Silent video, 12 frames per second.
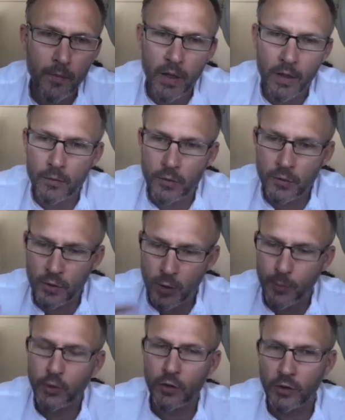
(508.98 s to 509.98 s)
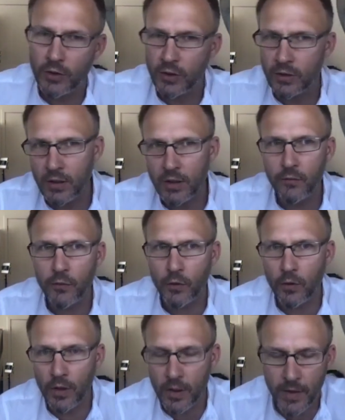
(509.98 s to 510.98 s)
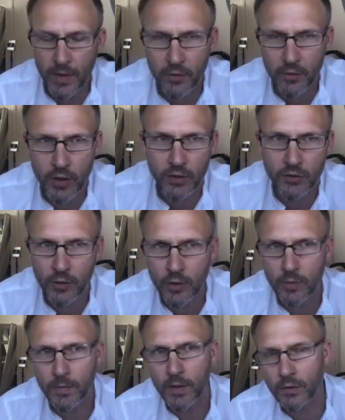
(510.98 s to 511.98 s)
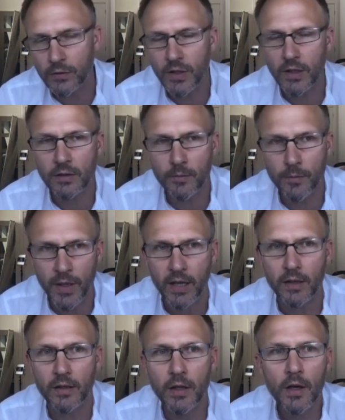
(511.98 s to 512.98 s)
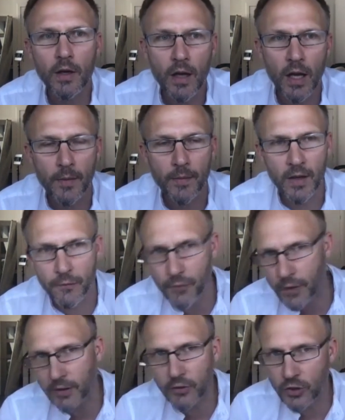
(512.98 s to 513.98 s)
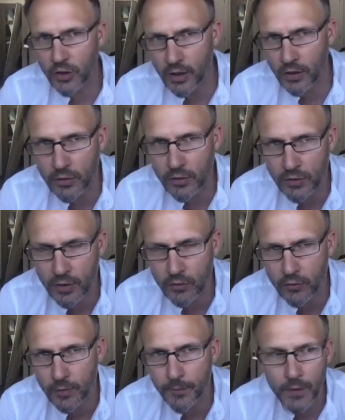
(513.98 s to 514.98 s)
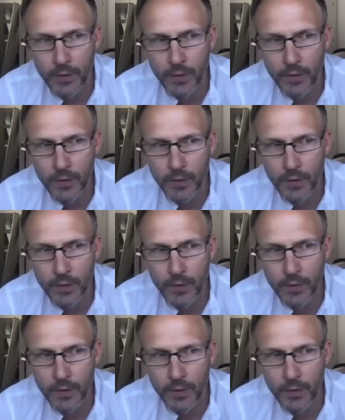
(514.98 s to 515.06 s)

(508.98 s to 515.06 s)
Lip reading: there's the opportunity to leave your email address so you can be contacted back if things change, etc.